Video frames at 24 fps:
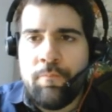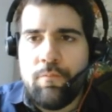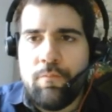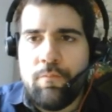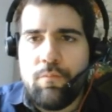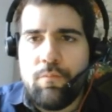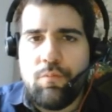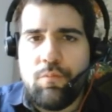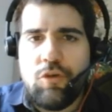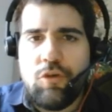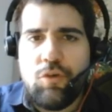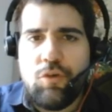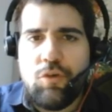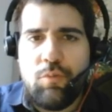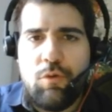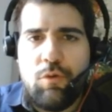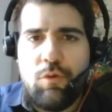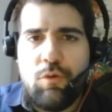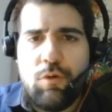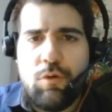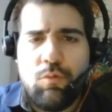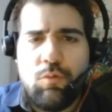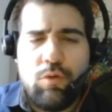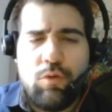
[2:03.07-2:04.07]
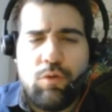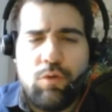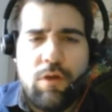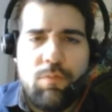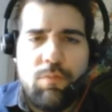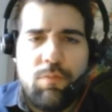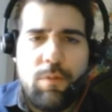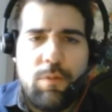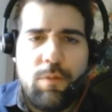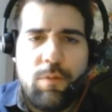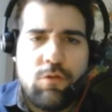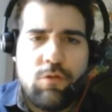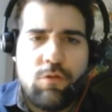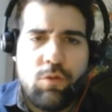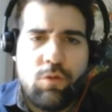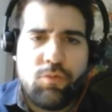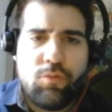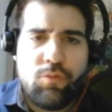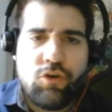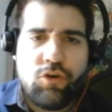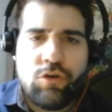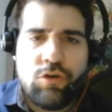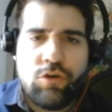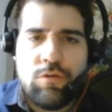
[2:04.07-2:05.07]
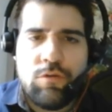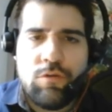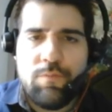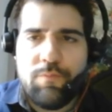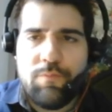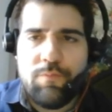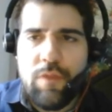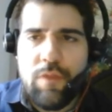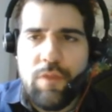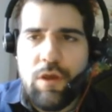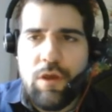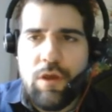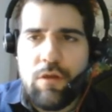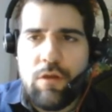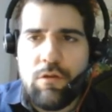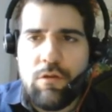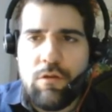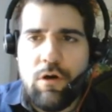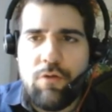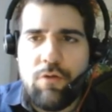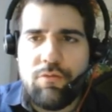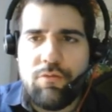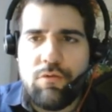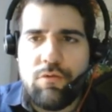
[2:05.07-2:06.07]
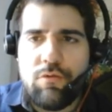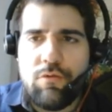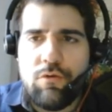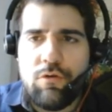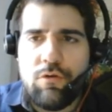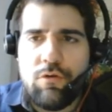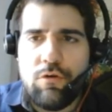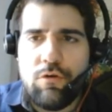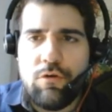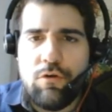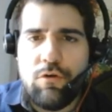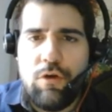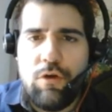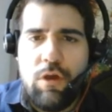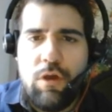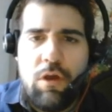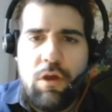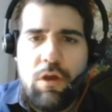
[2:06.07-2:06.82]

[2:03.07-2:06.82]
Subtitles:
Bishop b1 would have been an option, and after